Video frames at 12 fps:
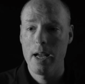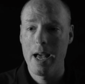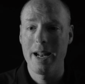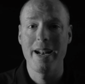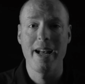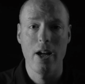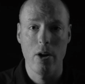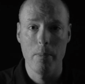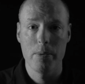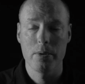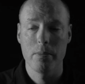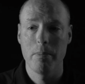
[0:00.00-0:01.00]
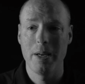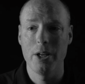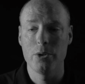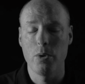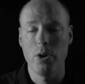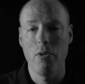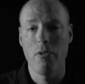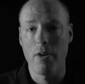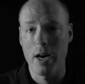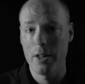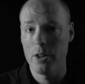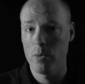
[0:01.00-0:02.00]
And it helps because when you
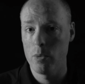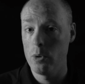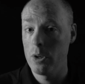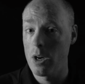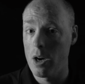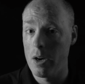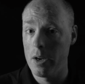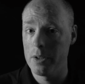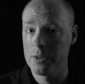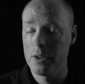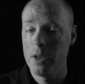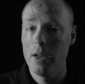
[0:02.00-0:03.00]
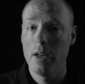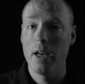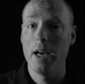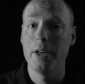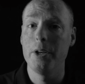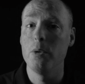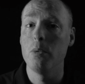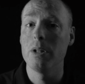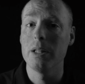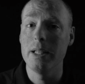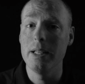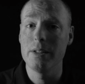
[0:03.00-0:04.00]
find the root cause and you
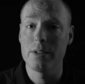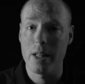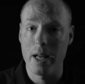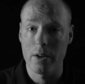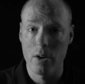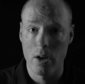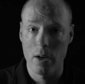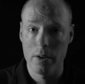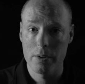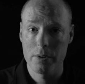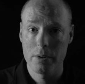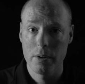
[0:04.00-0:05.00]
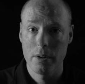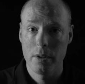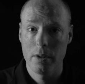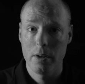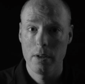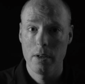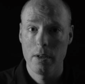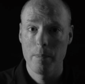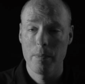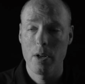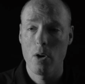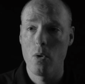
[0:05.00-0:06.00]
release that cause,
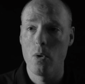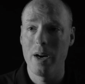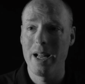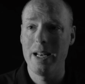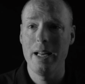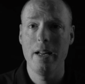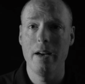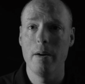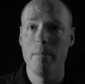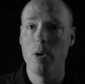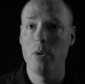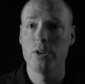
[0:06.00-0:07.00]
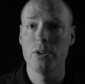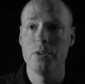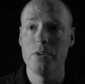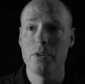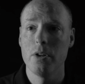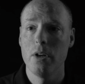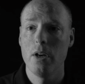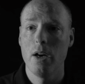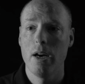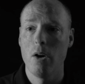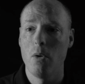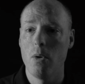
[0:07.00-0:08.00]
or any emotions
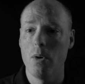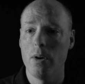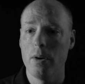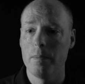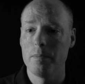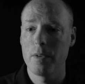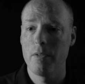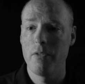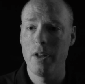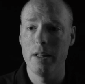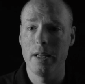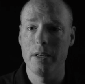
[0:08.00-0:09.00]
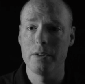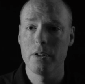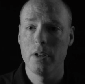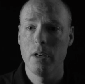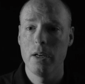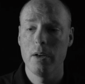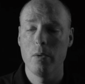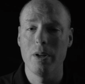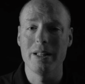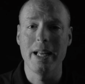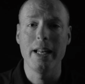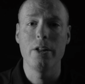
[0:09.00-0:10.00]
or feelings
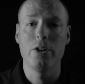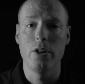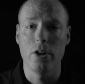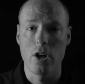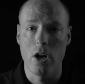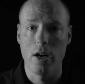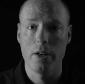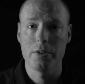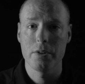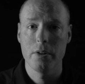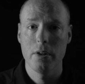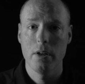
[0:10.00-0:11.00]
related to the cause,